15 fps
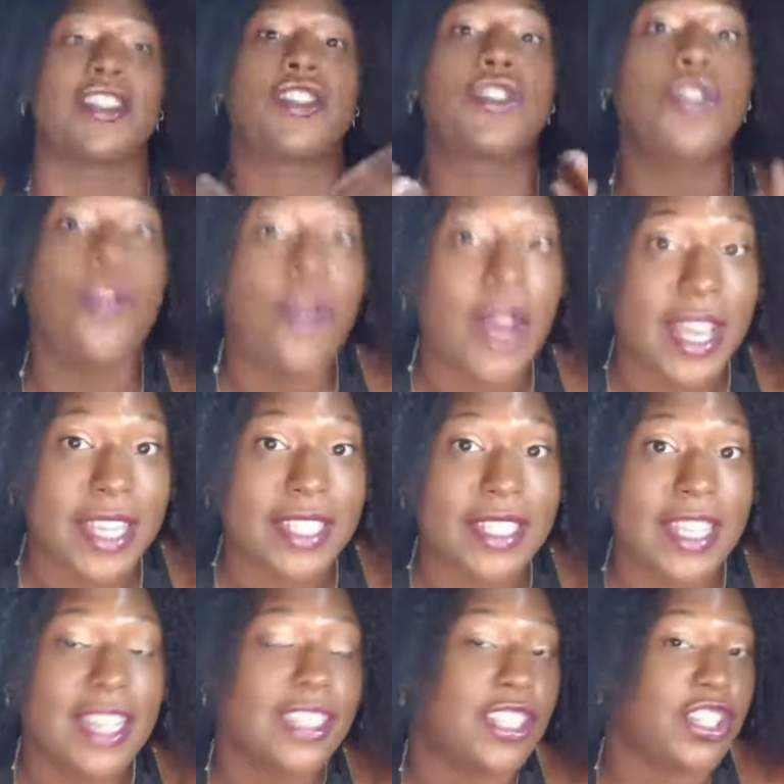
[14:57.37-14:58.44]
It's a
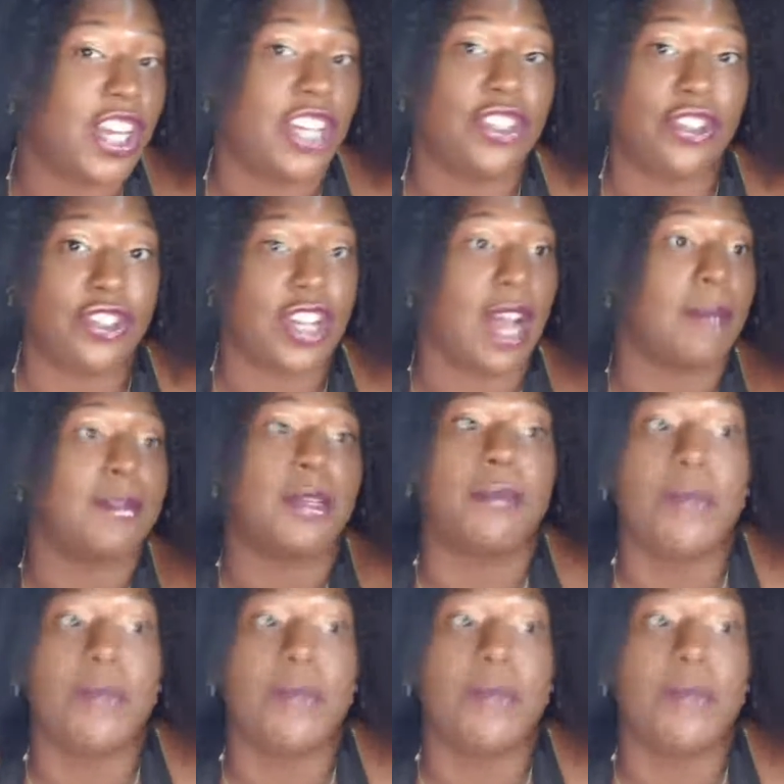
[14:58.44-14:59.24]
choice to change your job,